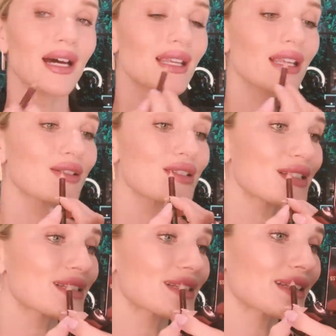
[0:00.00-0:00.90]
And I'm
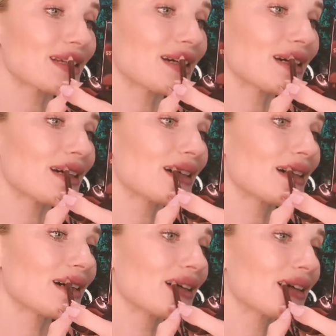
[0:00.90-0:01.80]
just going to
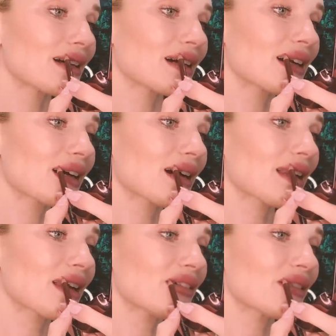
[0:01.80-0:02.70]

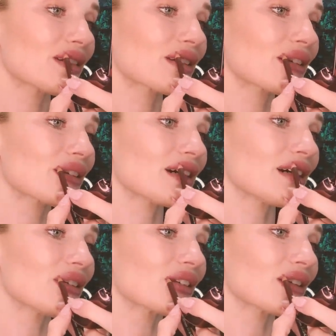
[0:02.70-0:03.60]
kind of
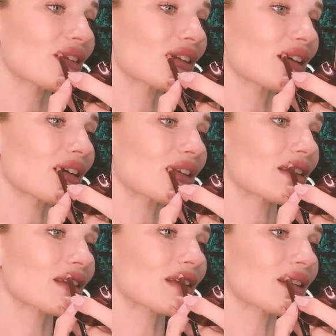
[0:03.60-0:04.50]
sharpen up the
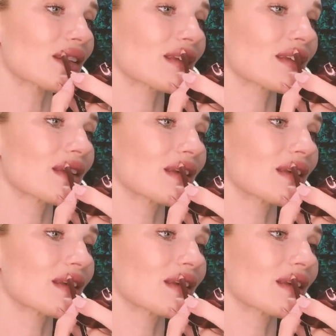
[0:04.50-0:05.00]
edges.